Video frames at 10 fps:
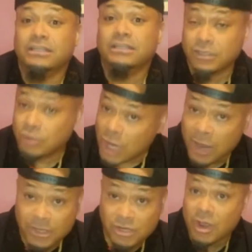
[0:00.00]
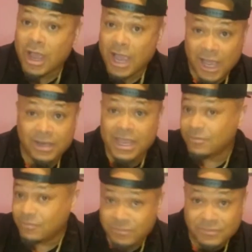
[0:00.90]
You know how
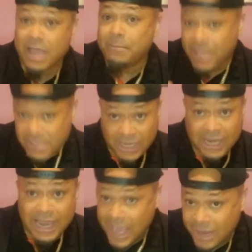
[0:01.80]
that means a lot